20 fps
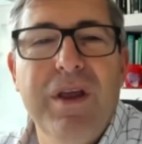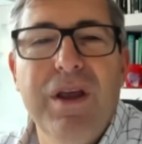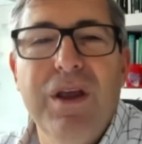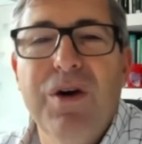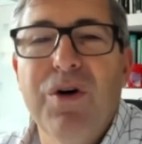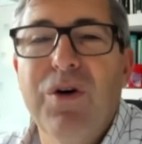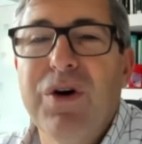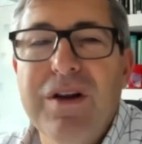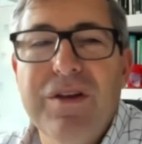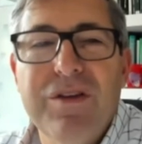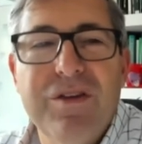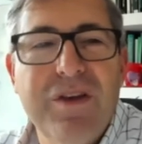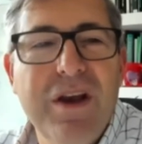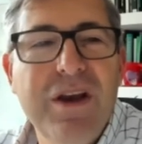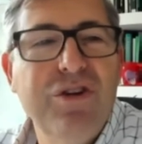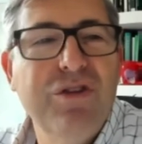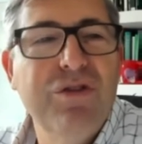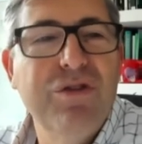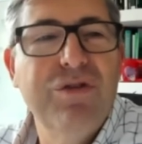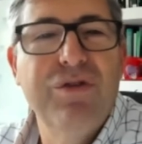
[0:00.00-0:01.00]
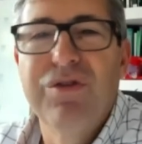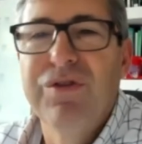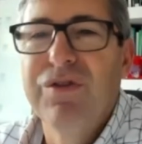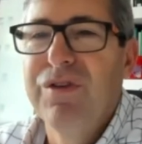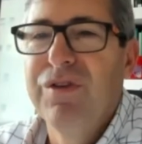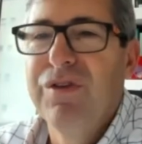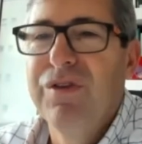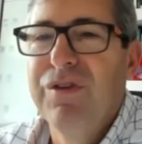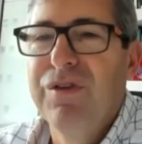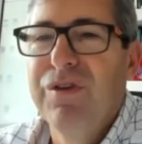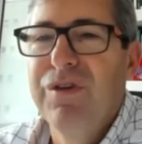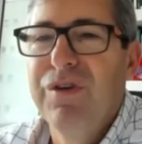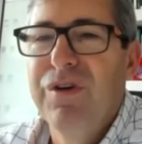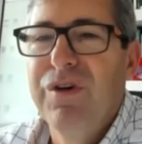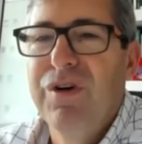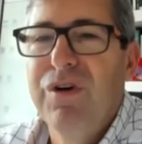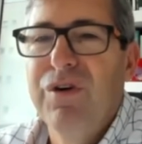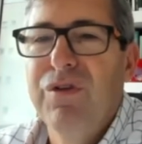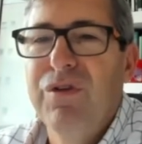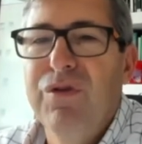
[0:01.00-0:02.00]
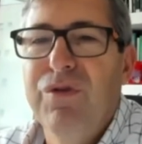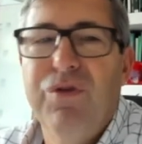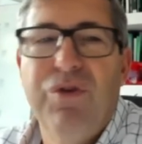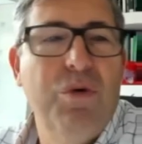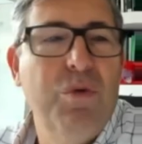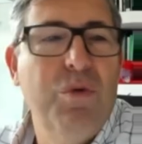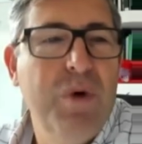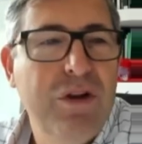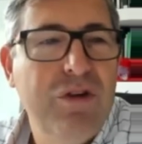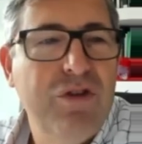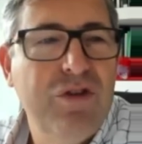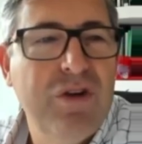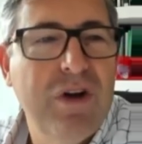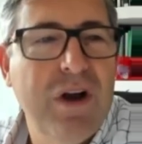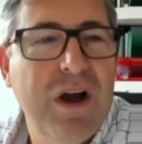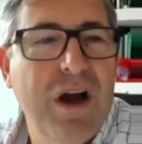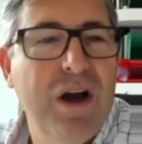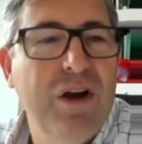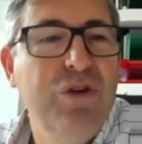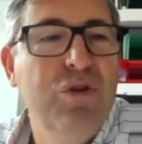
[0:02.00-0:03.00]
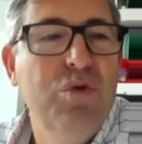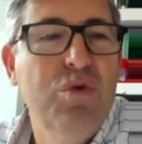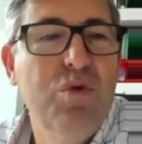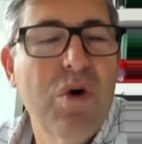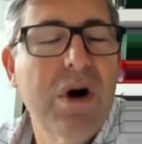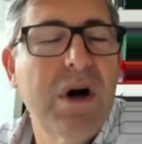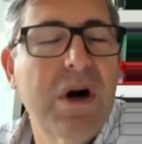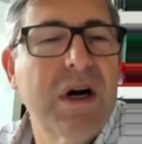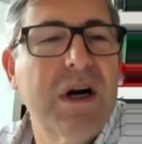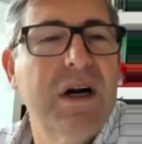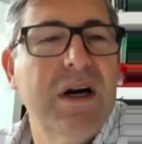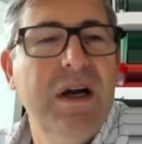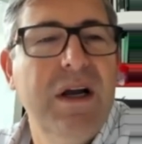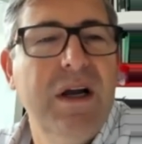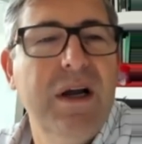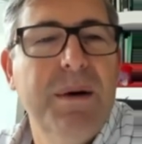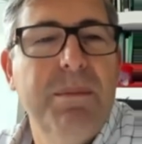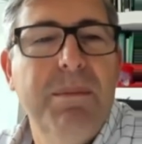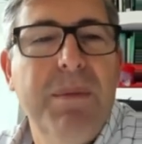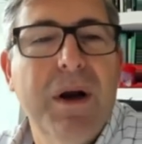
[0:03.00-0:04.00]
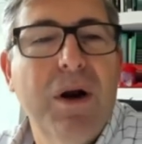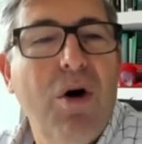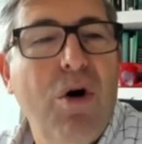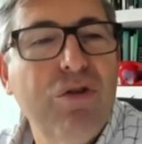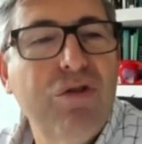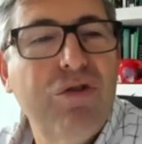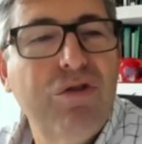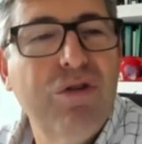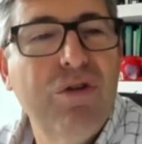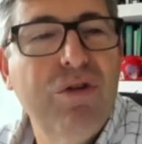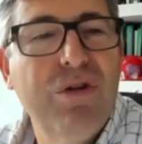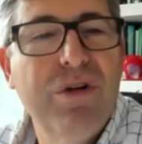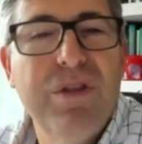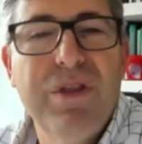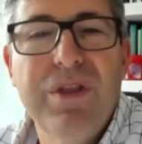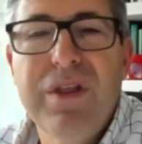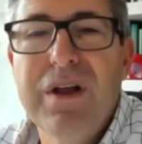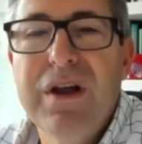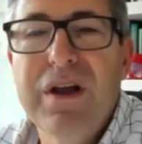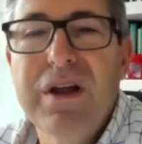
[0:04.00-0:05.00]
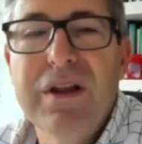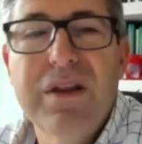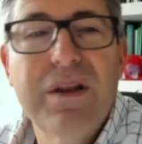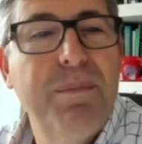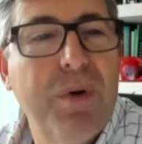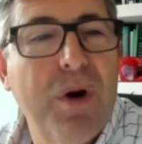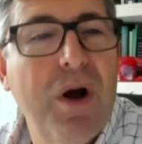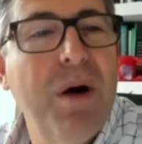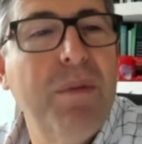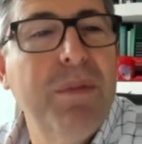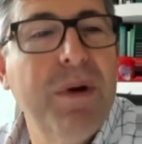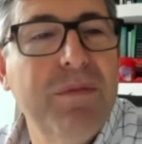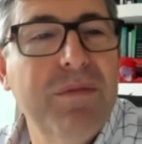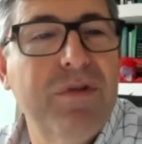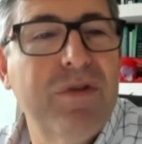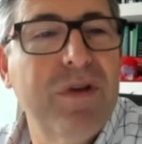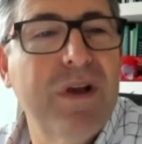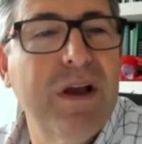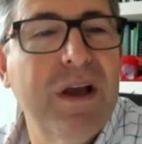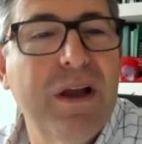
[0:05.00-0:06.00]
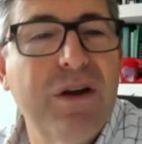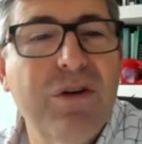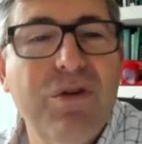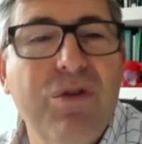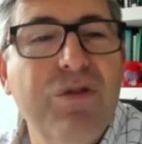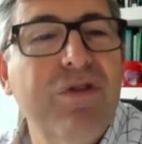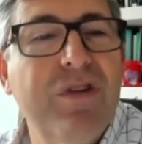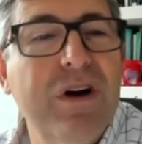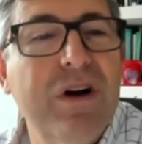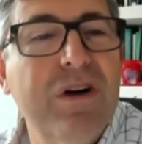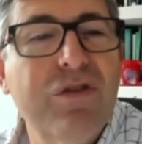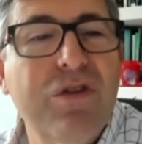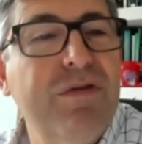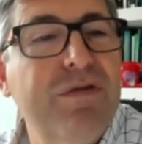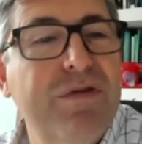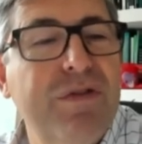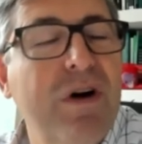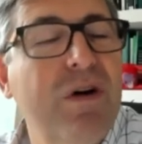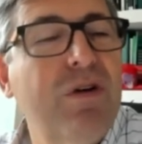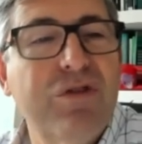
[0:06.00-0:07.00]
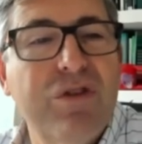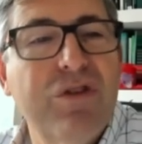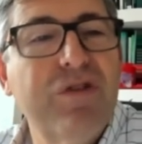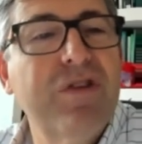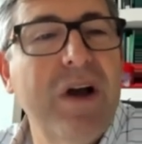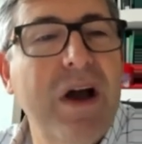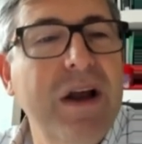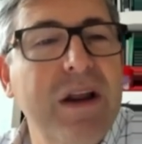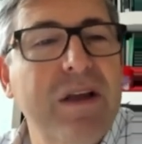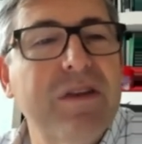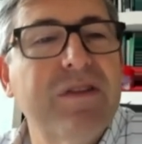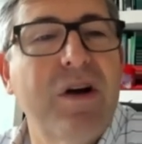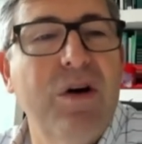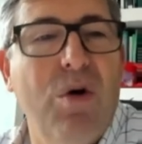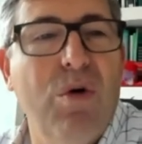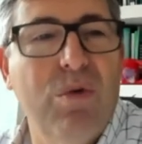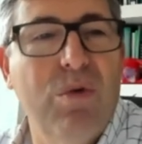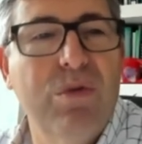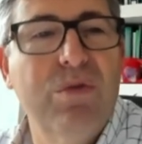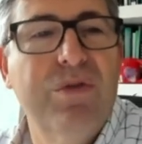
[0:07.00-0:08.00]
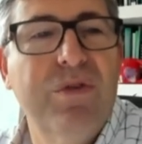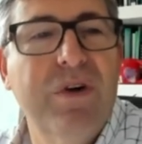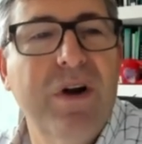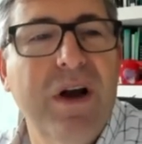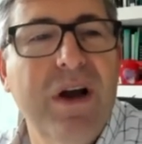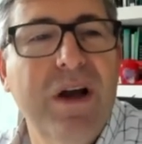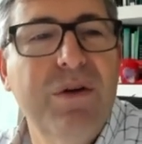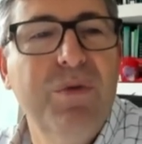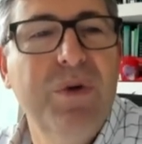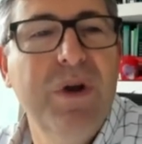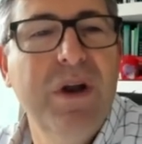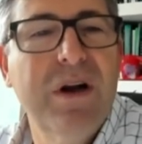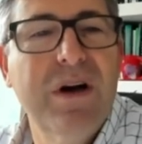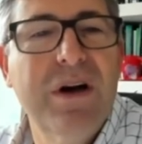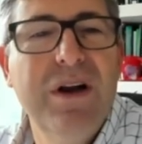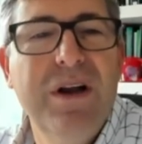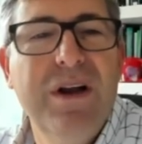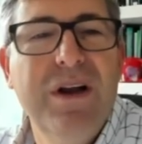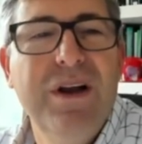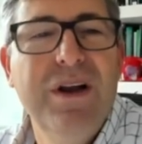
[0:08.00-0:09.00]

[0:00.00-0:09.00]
the organizations for which uh, you work, but also the the problems uh, and concerns of our society as a whole. Right? We are